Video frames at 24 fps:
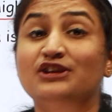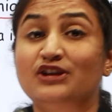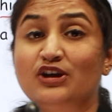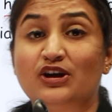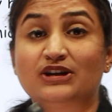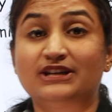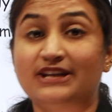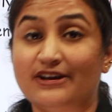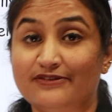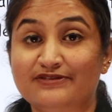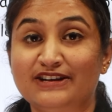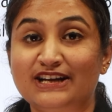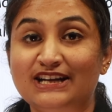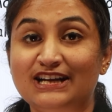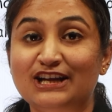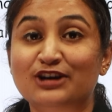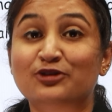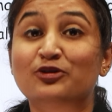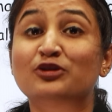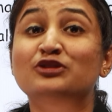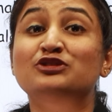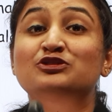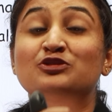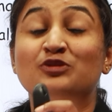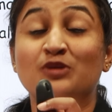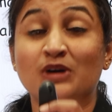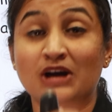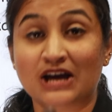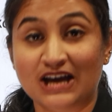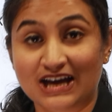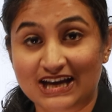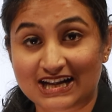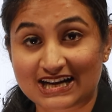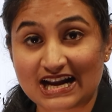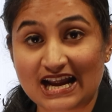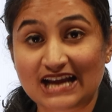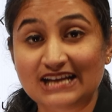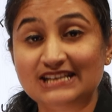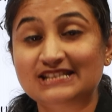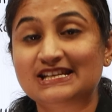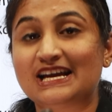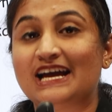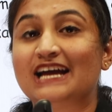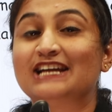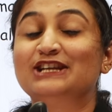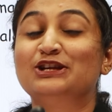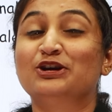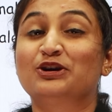you're definitely going to write
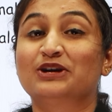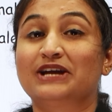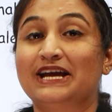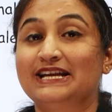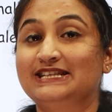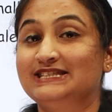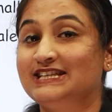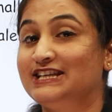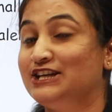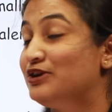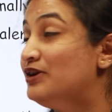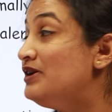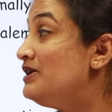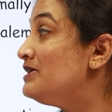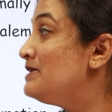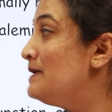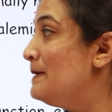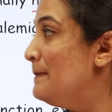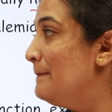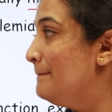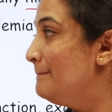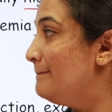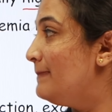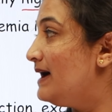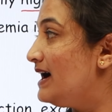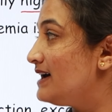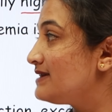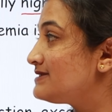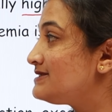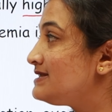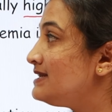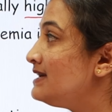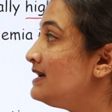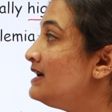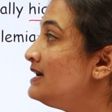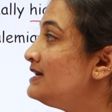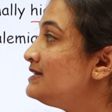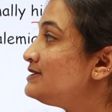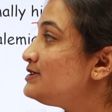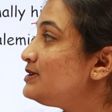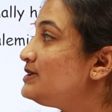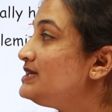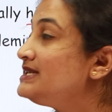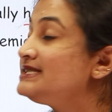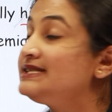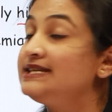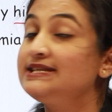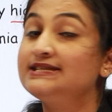and you're getting your marks.
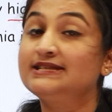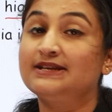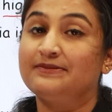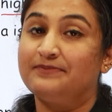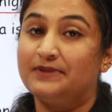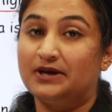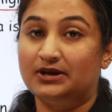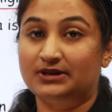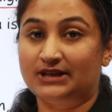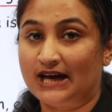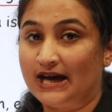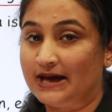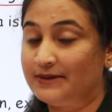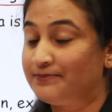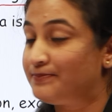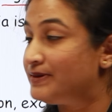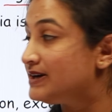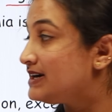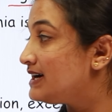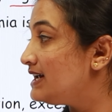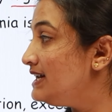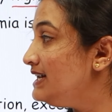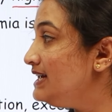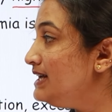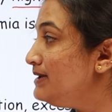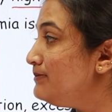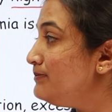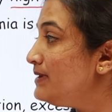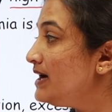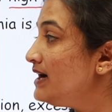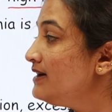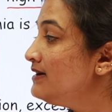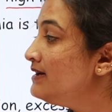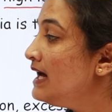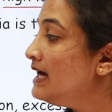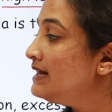So this is about hyperkalemia.